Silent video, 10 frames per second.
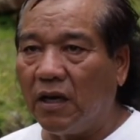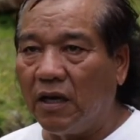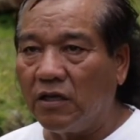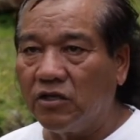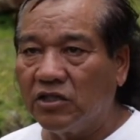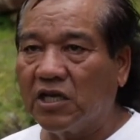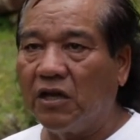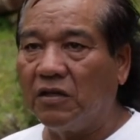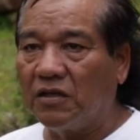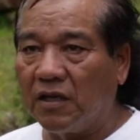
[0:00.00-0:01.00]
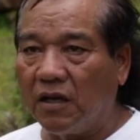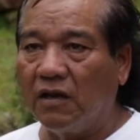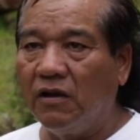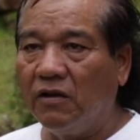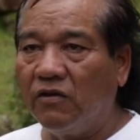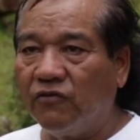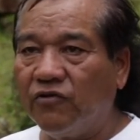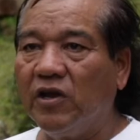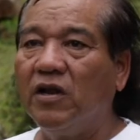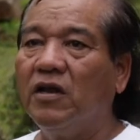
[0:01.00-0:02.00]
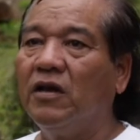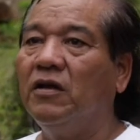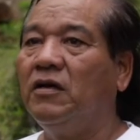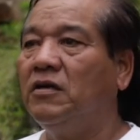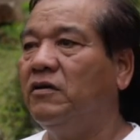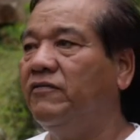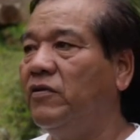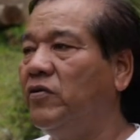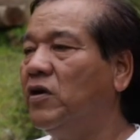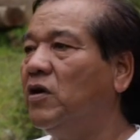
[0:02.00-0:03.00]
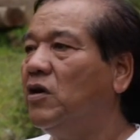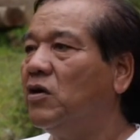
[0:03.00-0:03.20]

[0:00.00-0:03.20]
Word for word: I just cannot tell fairly a, a very